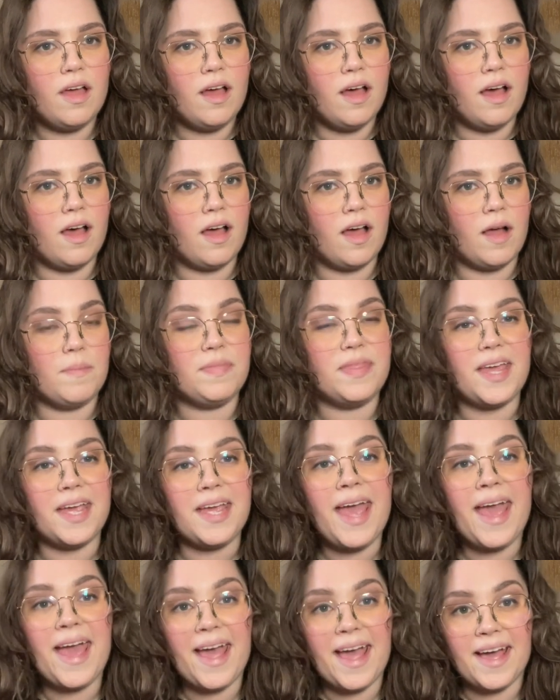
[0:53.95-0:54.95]
Um, they
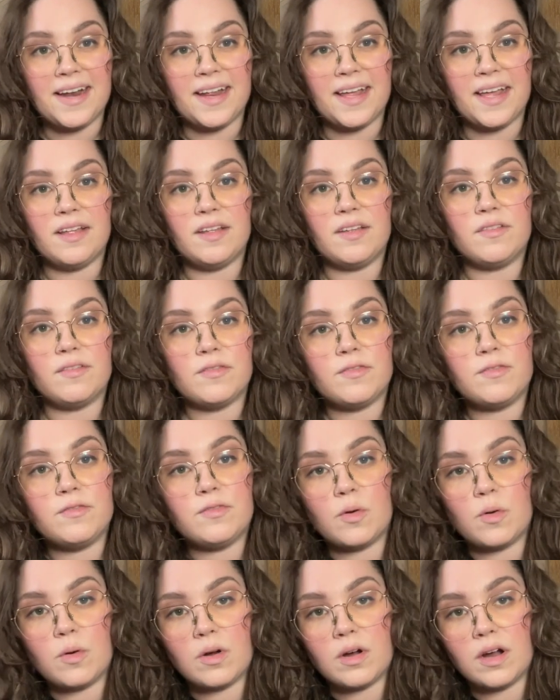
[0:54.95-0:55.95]
had it
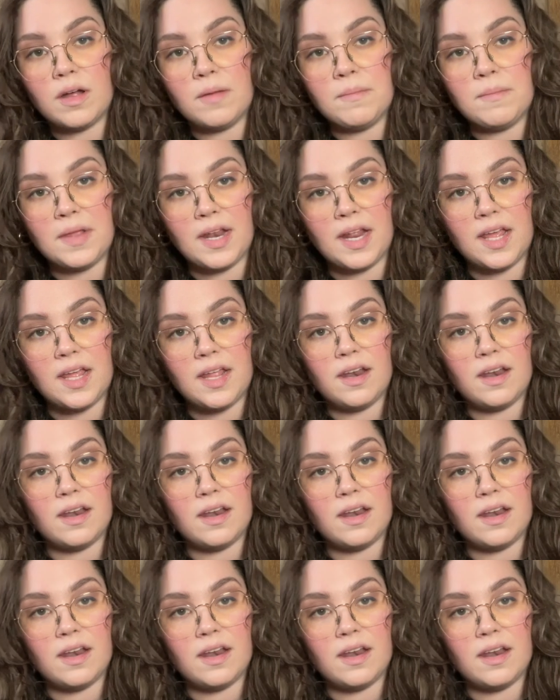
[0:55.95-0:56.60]
for a minute